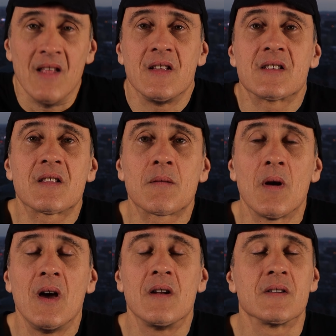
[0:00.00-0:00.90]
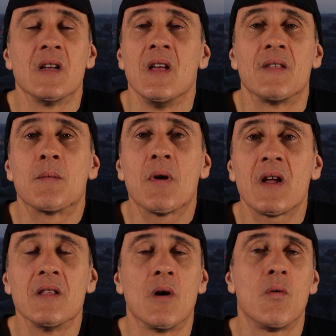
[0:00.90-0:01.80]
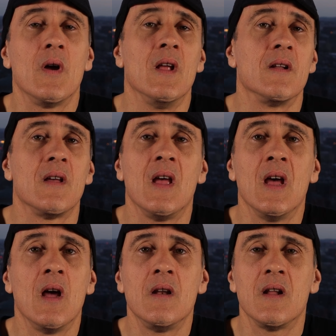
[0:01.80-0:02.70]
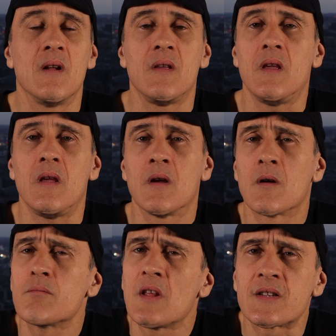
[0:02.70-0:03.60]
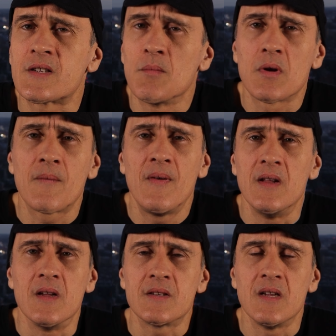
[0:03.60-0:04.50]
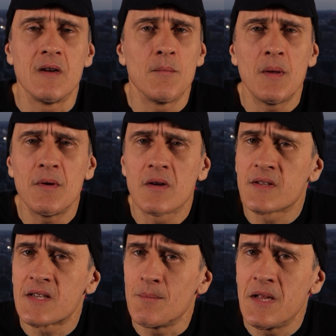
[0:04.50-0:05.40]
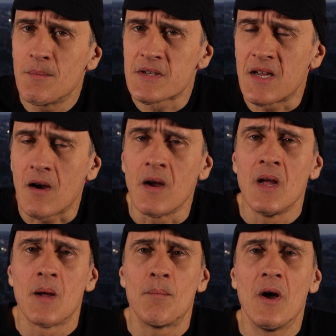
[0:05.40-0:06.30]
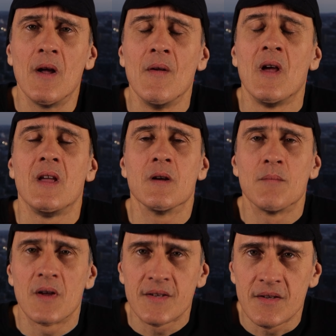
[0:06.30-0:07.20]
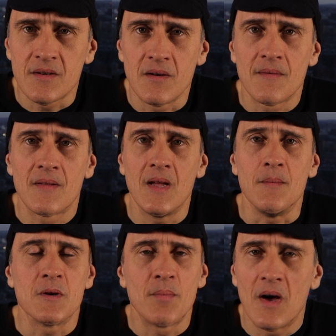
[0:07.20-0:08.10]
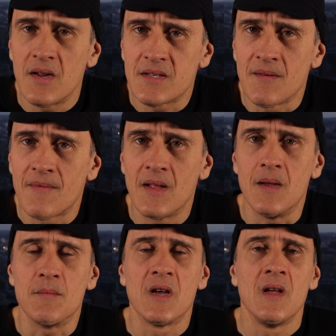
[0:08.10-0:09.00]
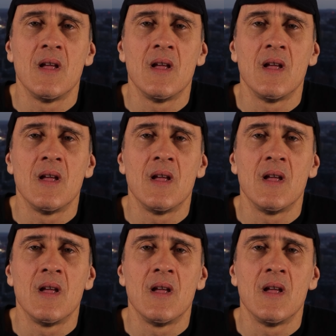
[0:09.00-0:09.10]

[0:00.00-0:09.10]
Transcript: And these other riders, they're breaking the wind. And you're like similar fitness. Maybe you're on the same team as they are, but your muscles are inflamed. Your body's inflamed.